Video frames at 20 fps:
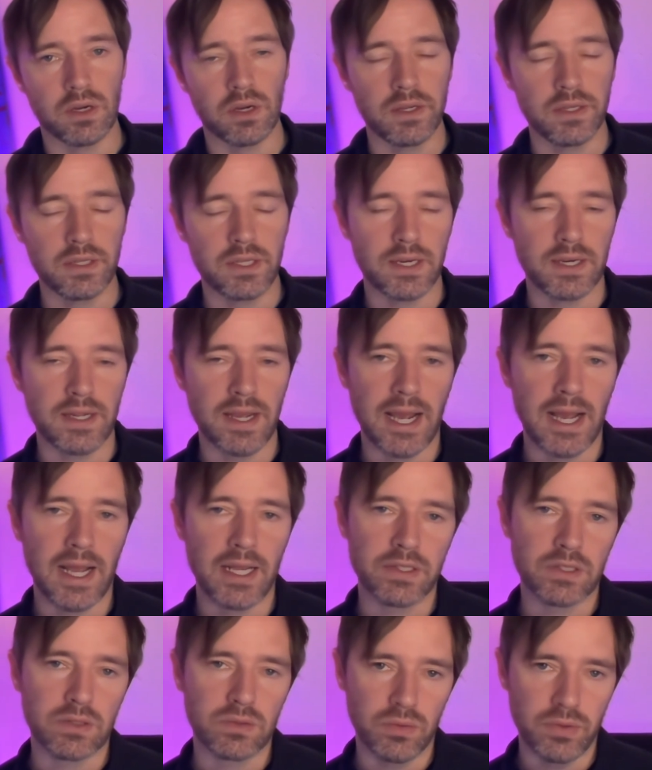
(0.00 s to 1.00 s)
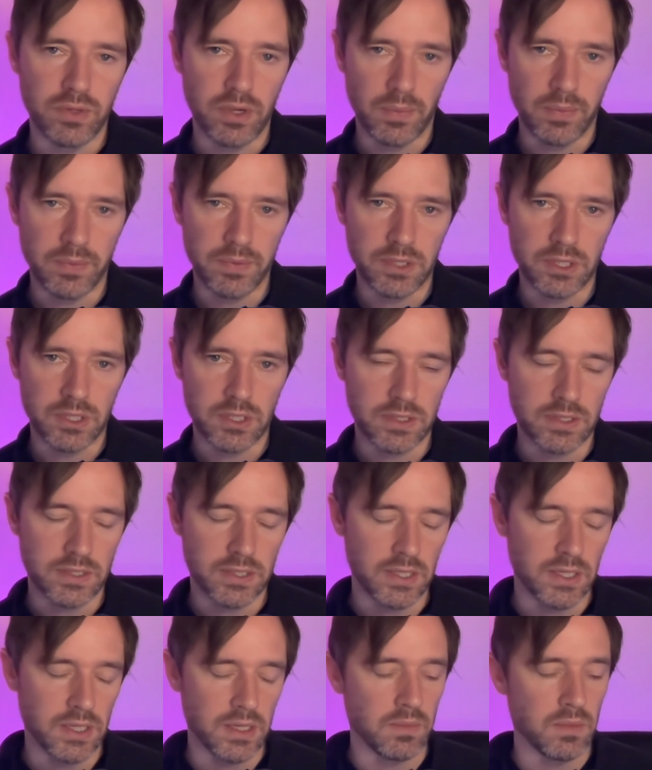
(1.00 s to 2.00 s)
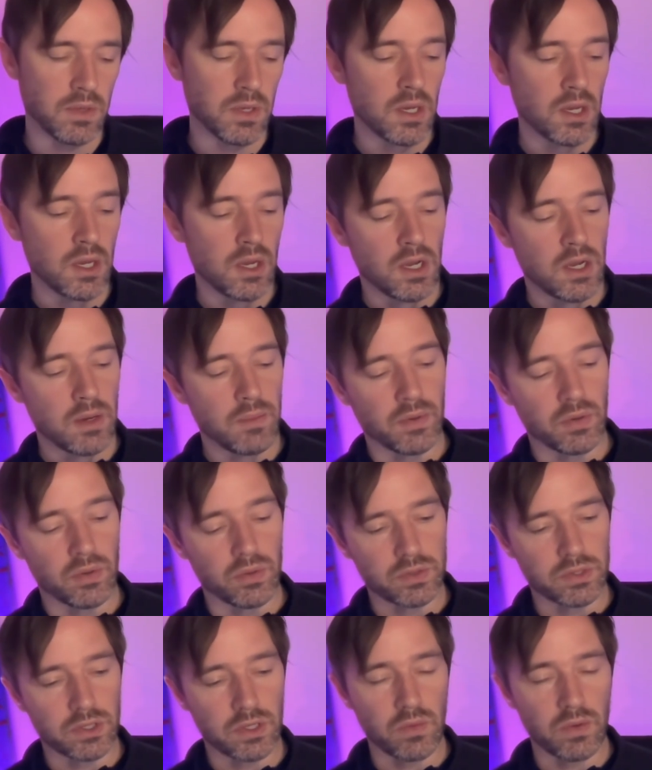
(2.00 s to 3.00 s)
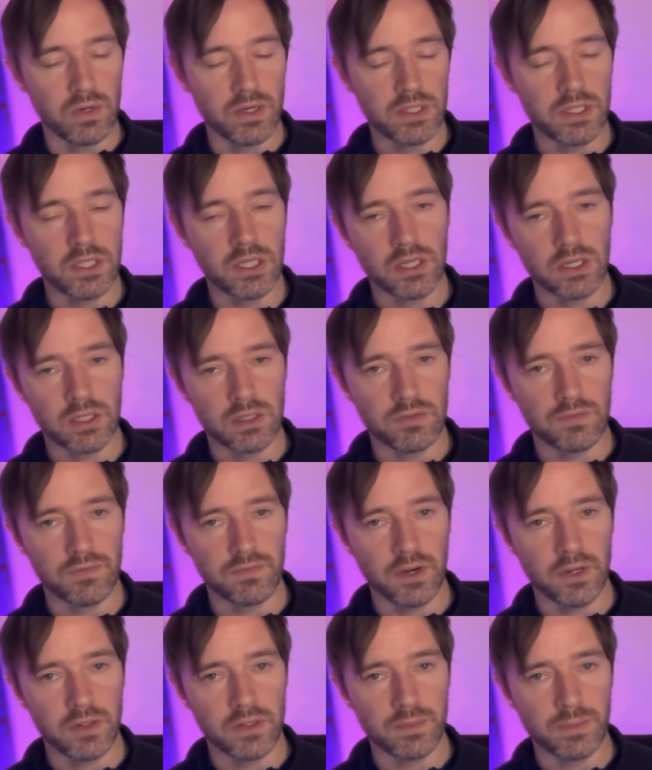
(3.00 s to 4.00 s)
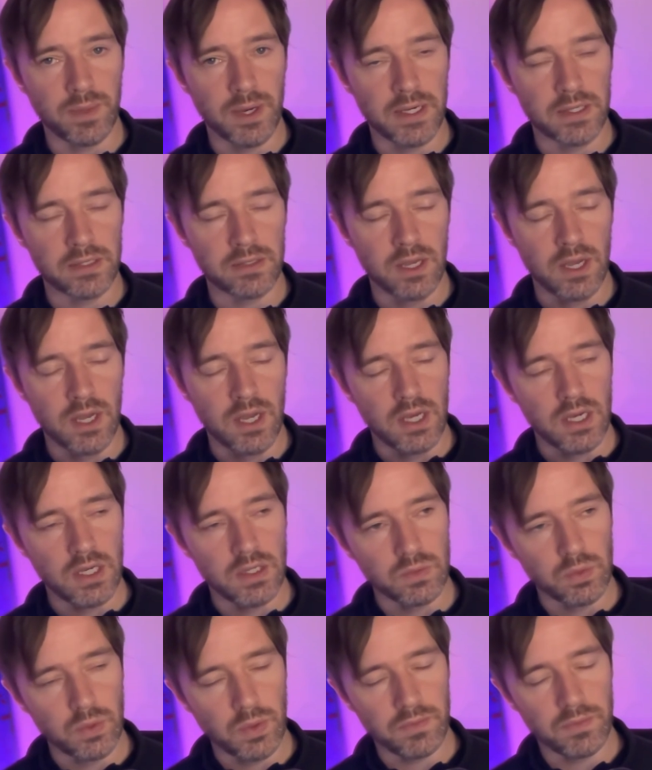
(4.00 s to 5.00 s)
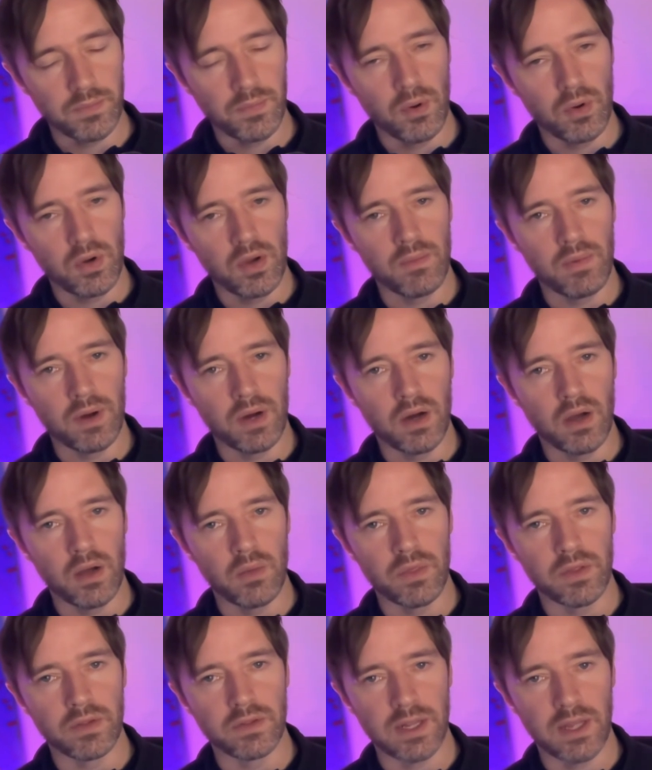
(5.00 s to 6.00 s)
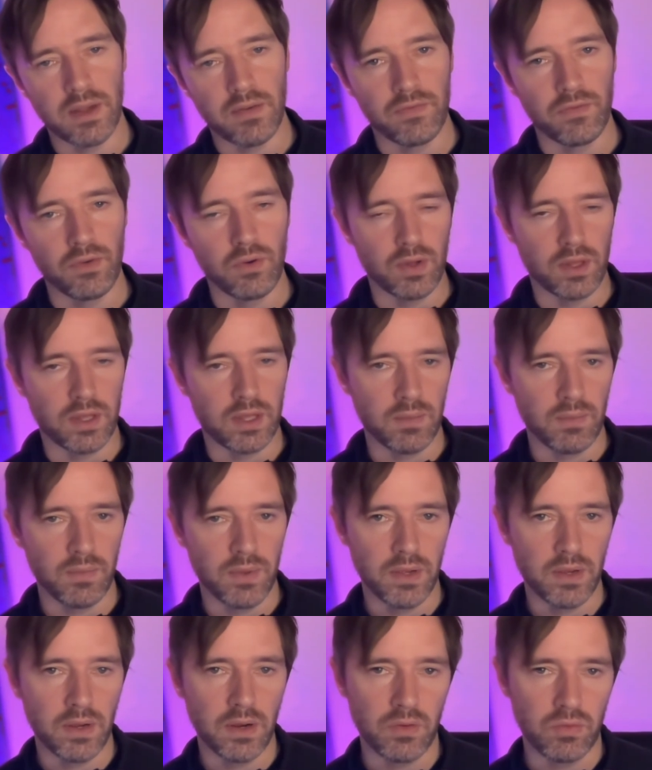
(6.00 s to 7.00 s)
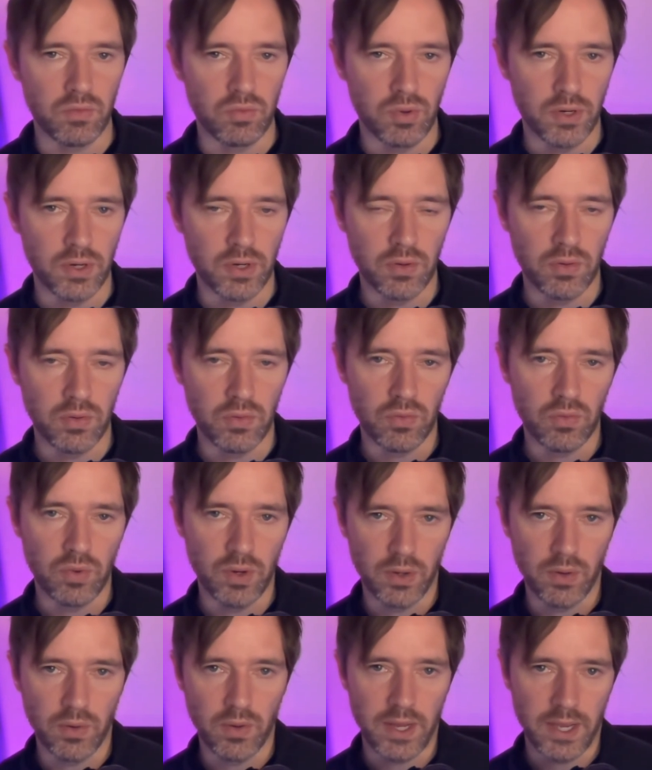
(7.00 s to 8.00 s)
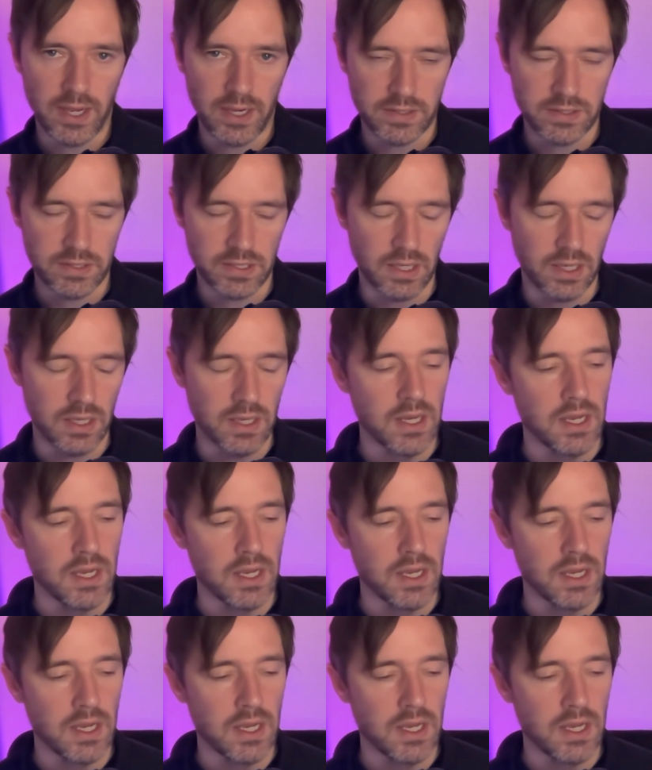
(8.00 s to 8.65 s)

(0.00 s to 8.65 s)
only can he hassle the opposition team, but also when he turns and finds space, his whipped ball in behind with his left foot can be a real, real asset.